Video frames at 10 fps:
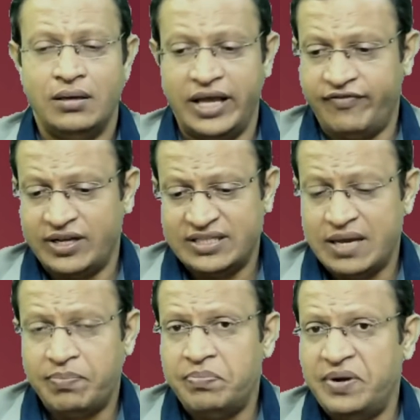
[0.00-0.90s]
like for
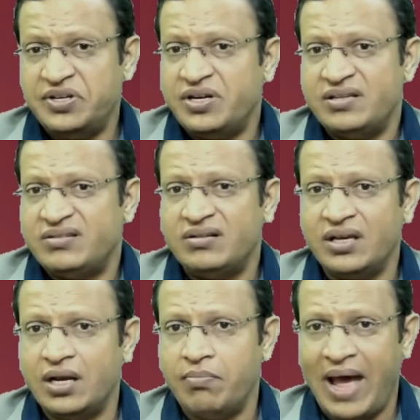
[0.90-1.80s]
example, patient is
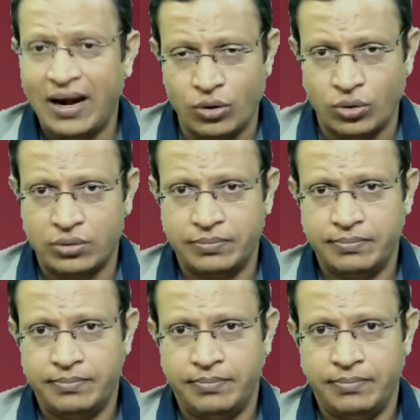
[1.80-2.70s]
sitting in Bangalore,
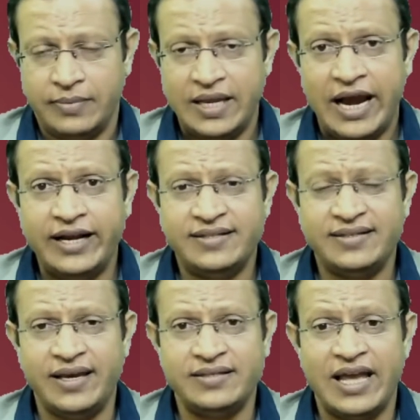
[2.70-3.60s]
and he
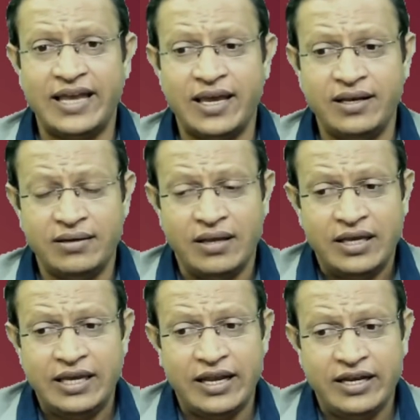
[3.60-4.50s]
says, I can
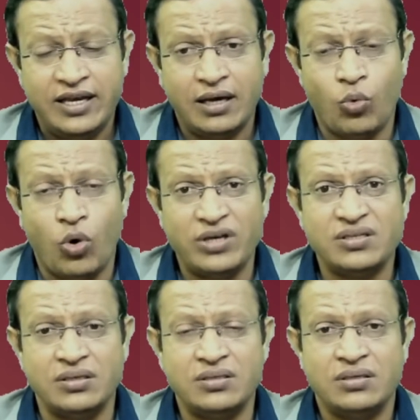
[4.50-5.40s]
he can hear
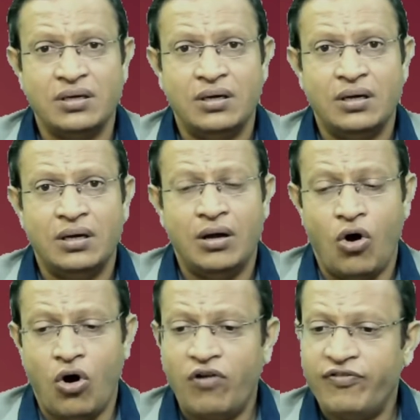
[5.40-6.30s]
voices
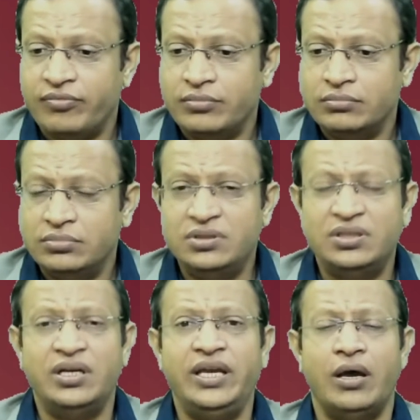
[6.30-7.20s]
of
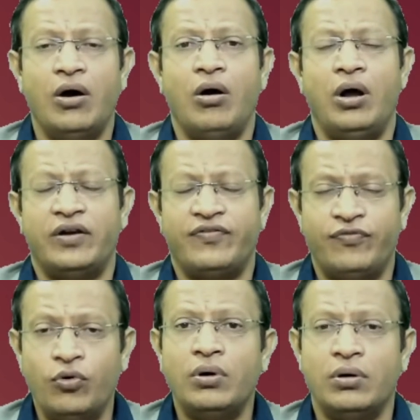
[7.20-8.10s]
three or
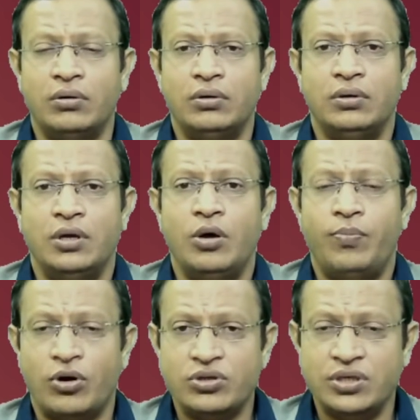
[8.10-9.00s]
four
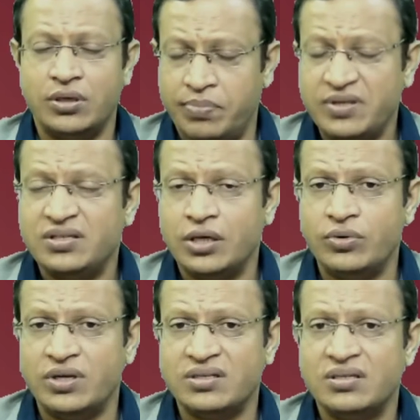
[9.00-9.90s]

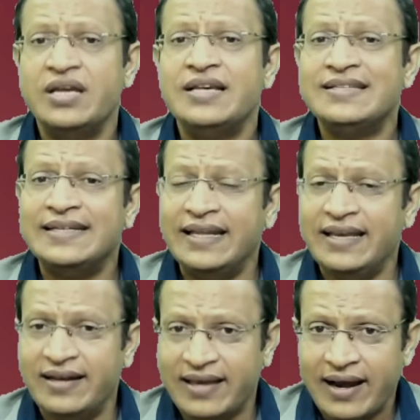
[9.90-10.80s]
prosecutors
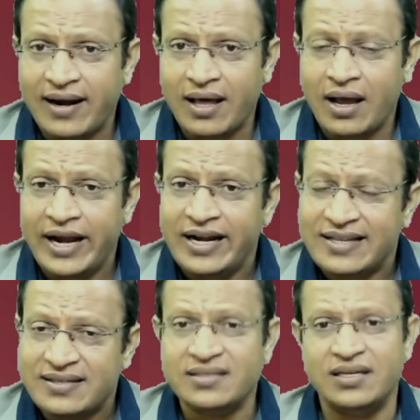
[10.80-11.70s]
sitting in Canada and
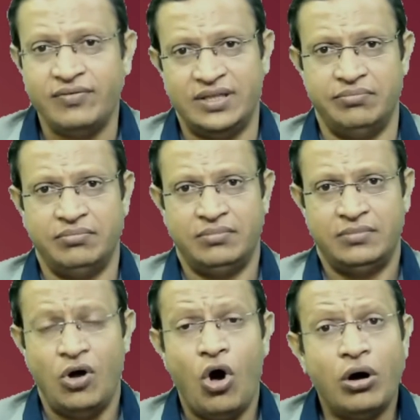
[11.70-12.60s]
discussing with him
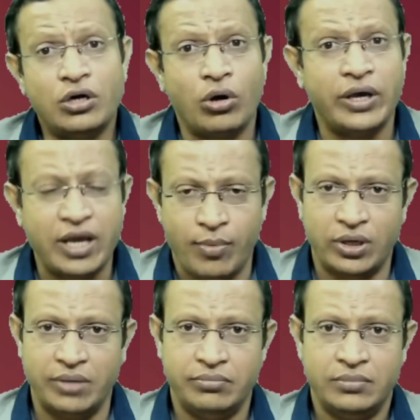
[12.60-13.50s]
or talking
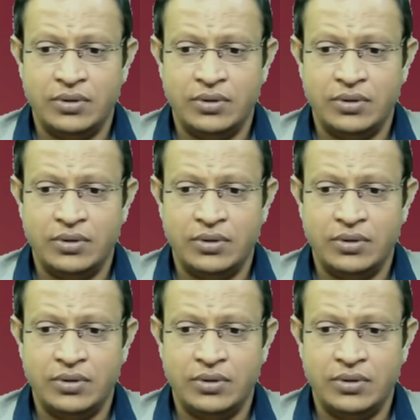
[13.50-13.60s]
about him.